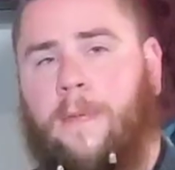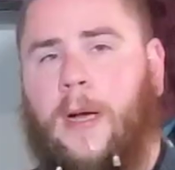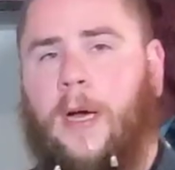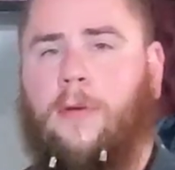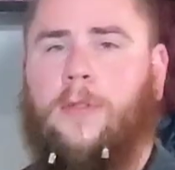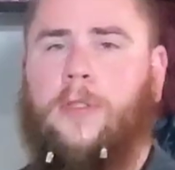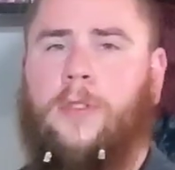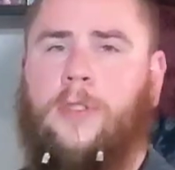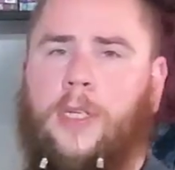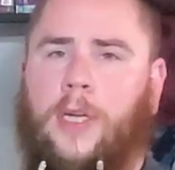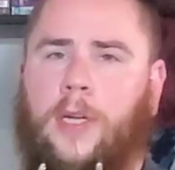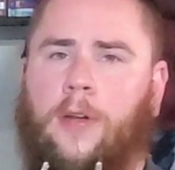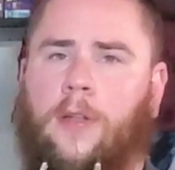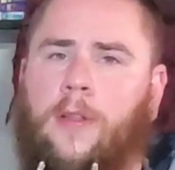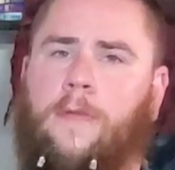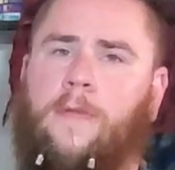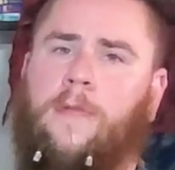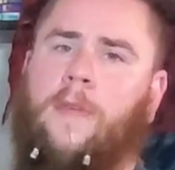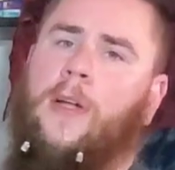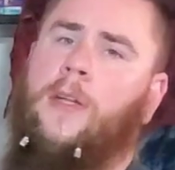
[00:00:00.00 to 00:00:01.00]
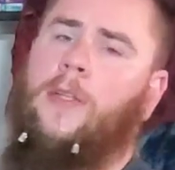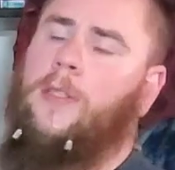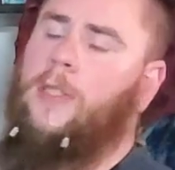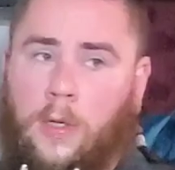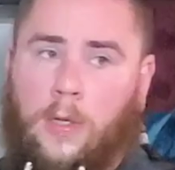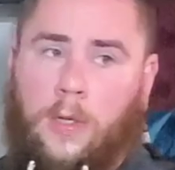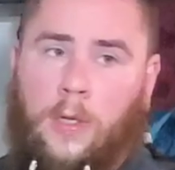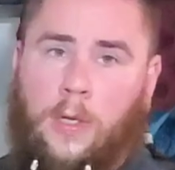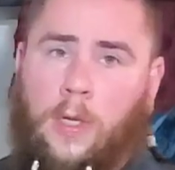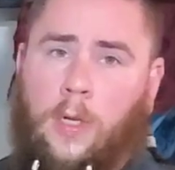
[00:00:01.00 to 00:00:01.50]
pouch here on the front.
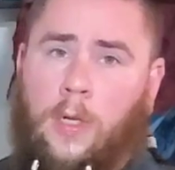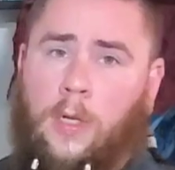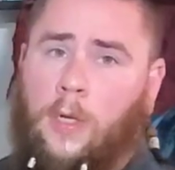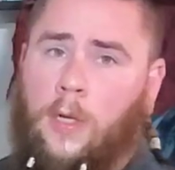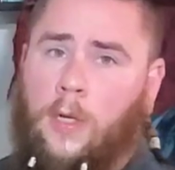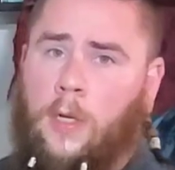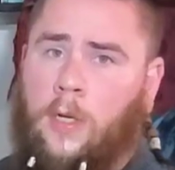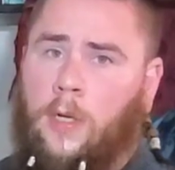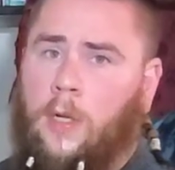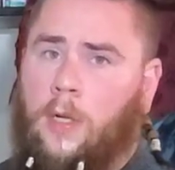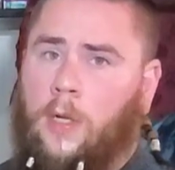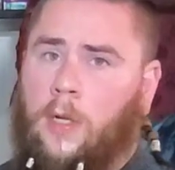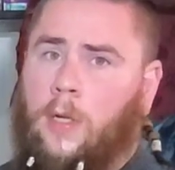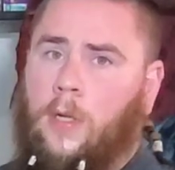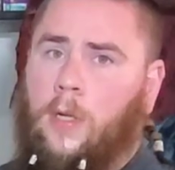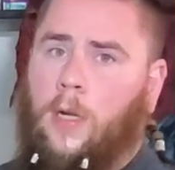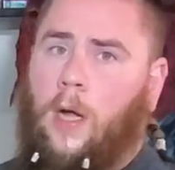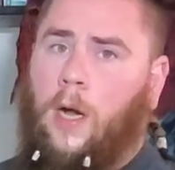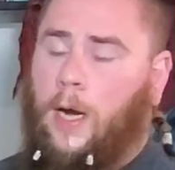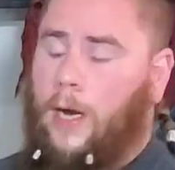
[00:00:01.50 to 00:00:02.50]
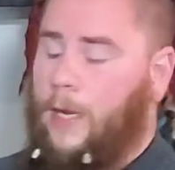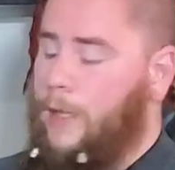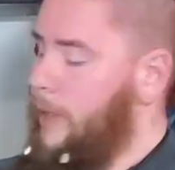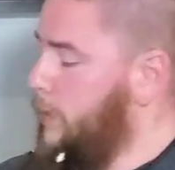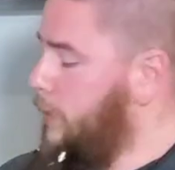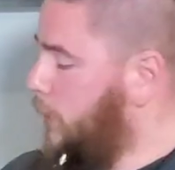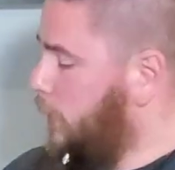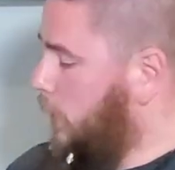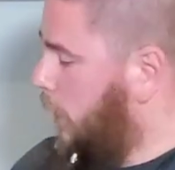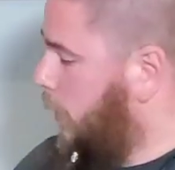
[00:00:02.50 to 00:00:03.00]
Alright, there's
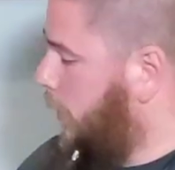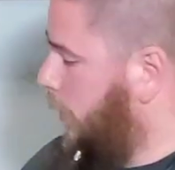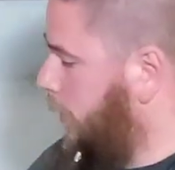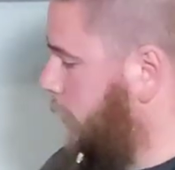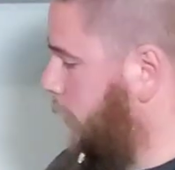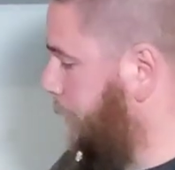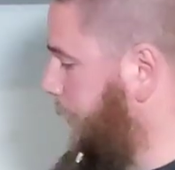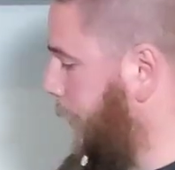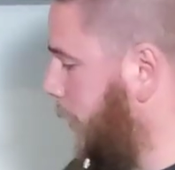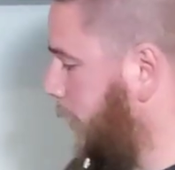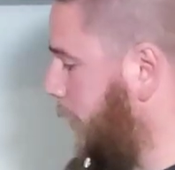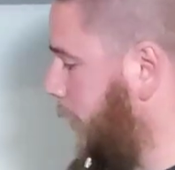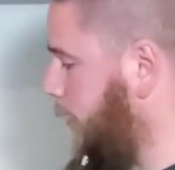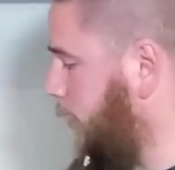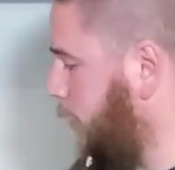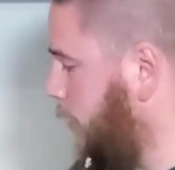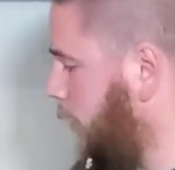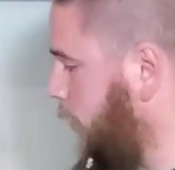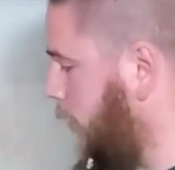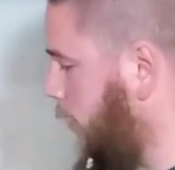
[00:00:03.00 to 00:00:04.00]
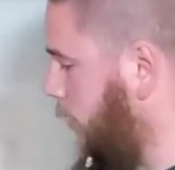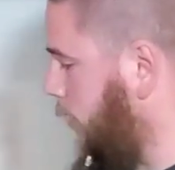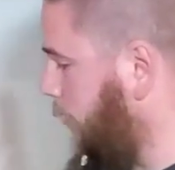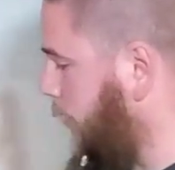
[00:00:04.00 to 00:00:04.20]
a lot in this pocket, so let's get to